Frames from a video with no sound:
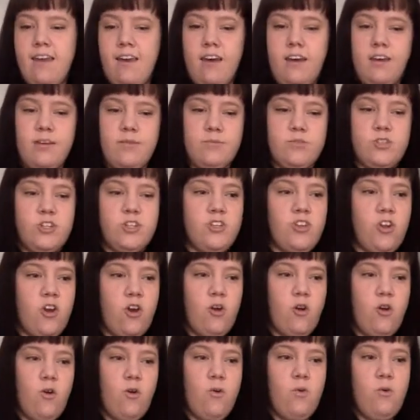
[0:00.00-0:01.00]
um, to
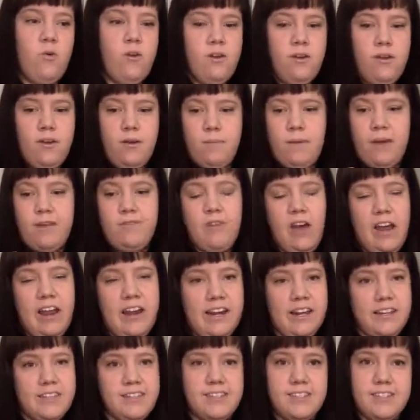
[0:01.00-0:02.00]
know my
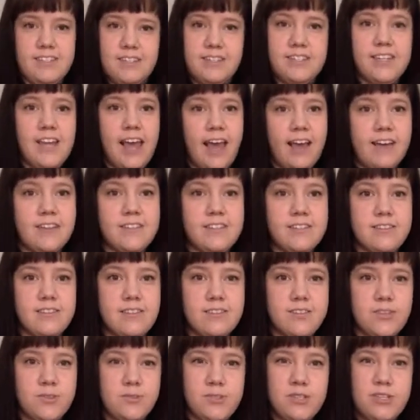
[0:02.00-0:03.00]
finances and taxes
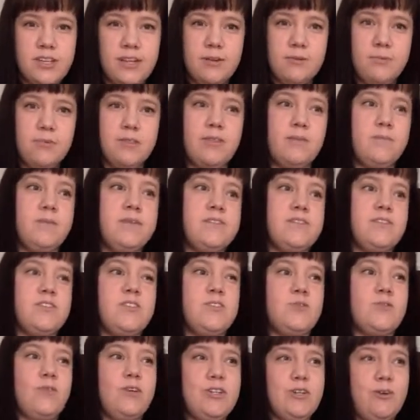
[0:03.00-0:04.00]
associated with the business
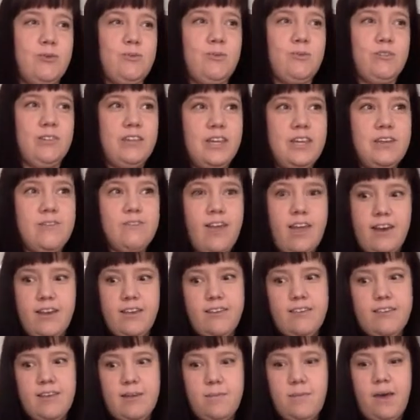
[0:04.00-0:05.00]
so I don't leave
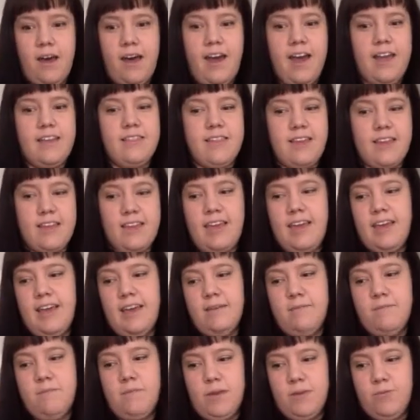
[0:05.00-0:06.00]
anything behind that
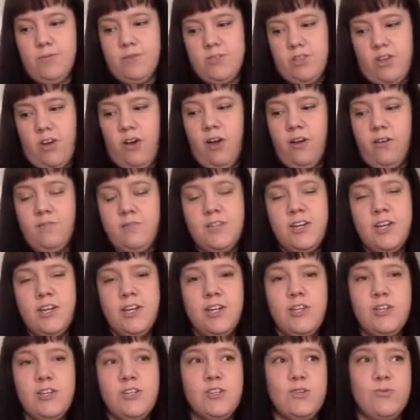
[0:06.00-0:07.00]
can't be resolved.
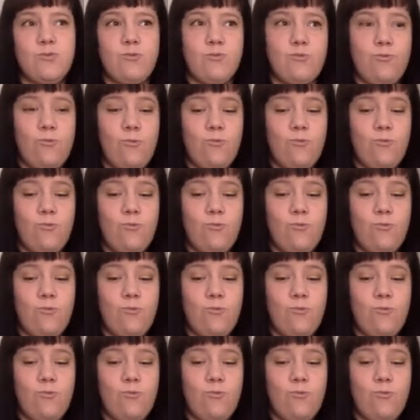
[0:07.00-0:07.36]
So